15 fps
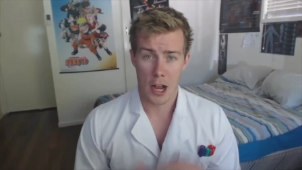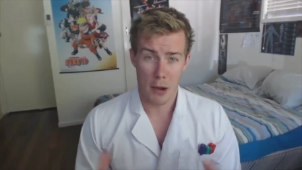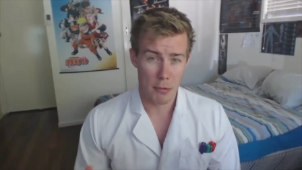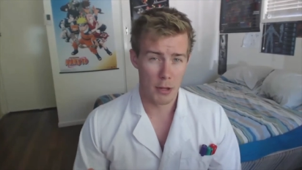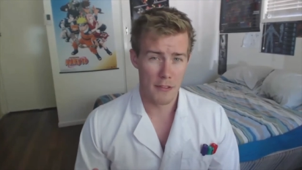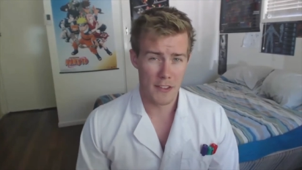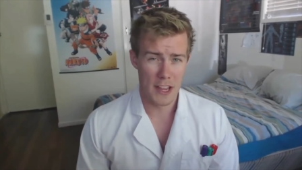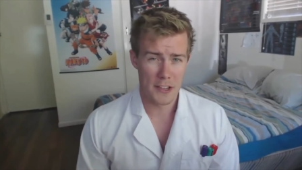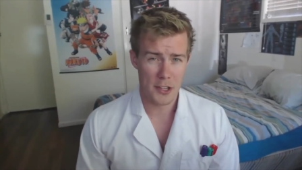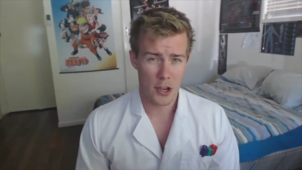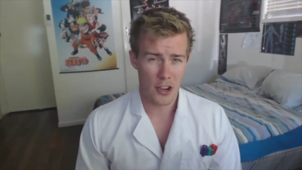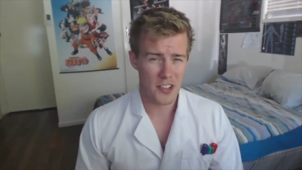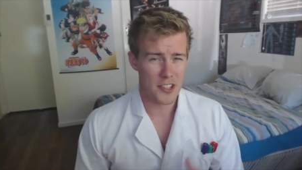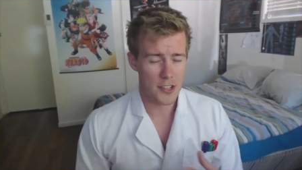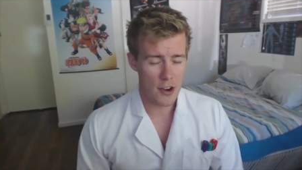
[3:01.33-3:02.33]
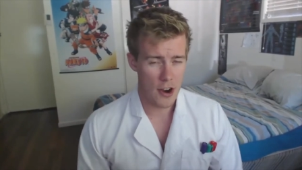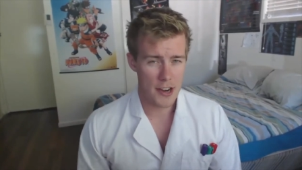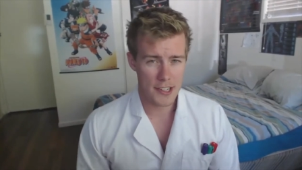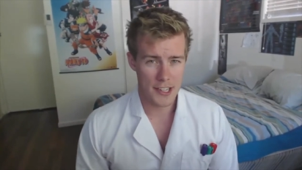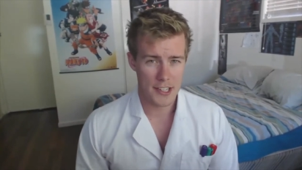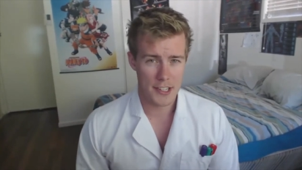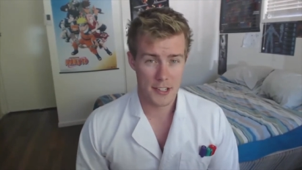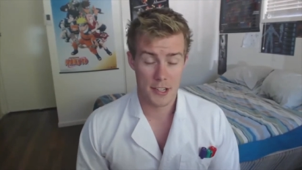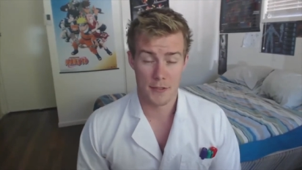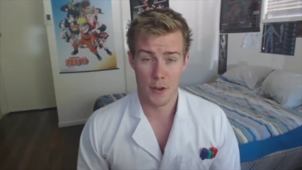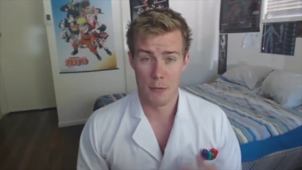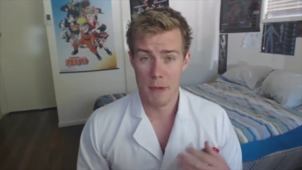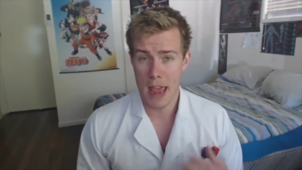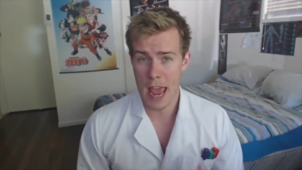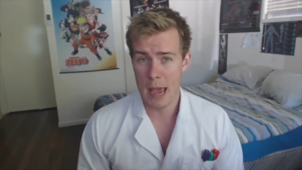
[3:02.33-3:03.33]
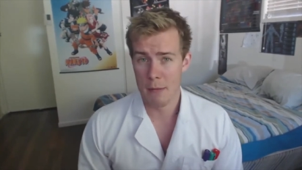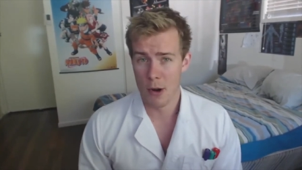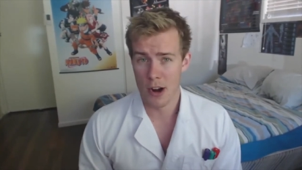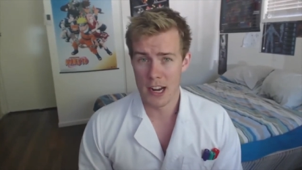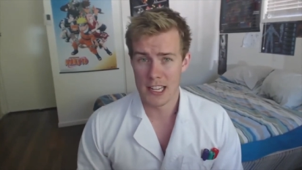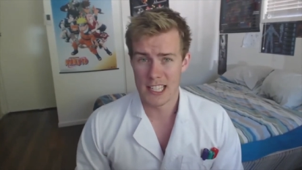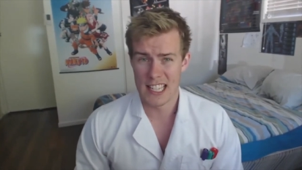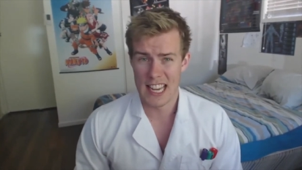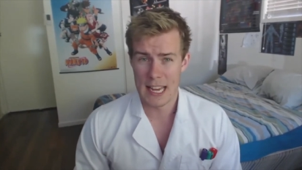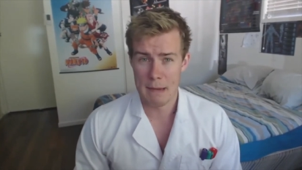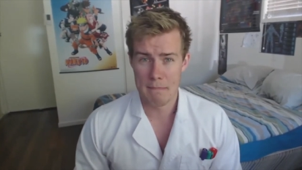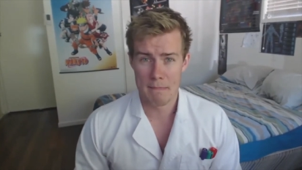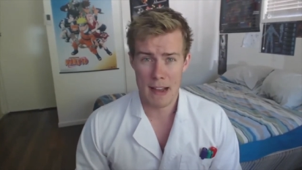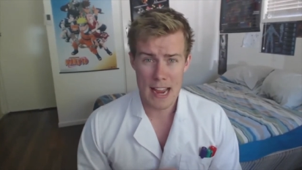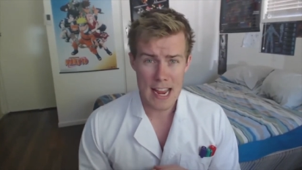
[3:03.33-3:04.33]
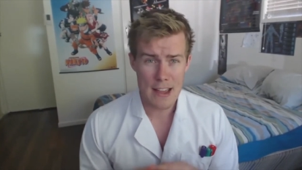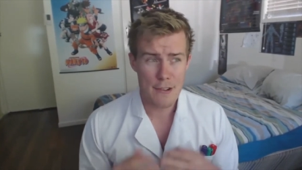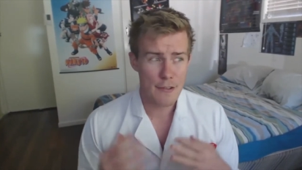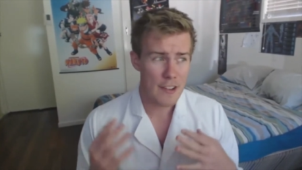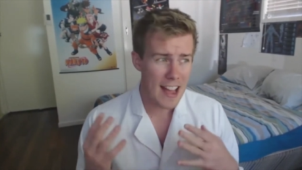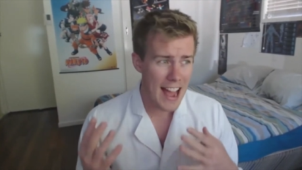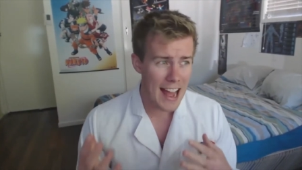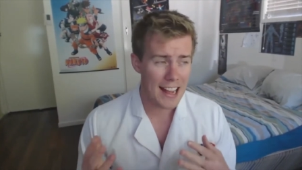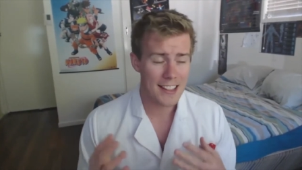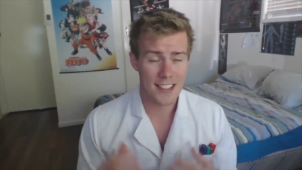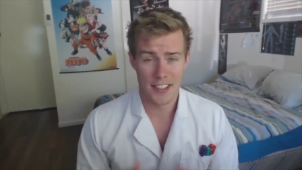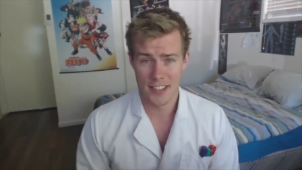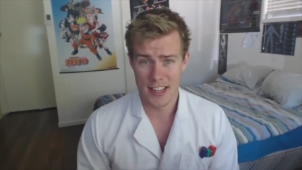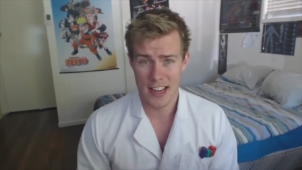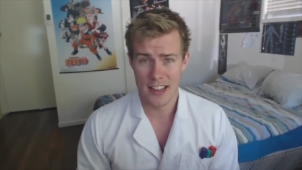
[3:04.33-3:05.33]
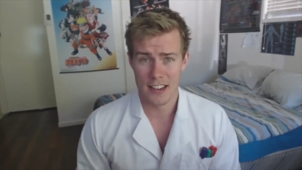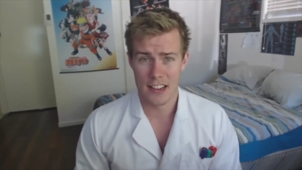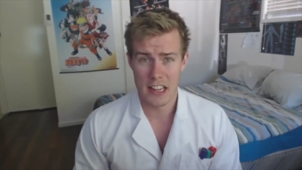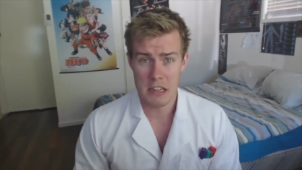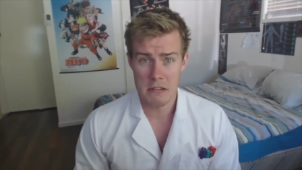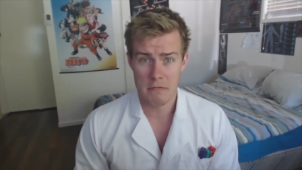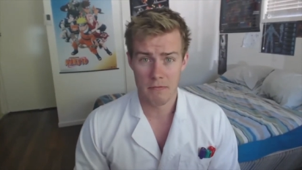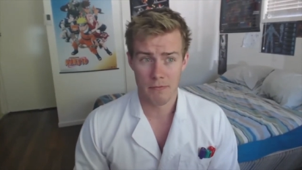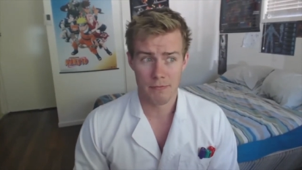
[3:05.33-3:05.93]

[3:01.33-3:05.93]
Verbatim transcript: A couple of years ago, scientists from M I T may have accidentally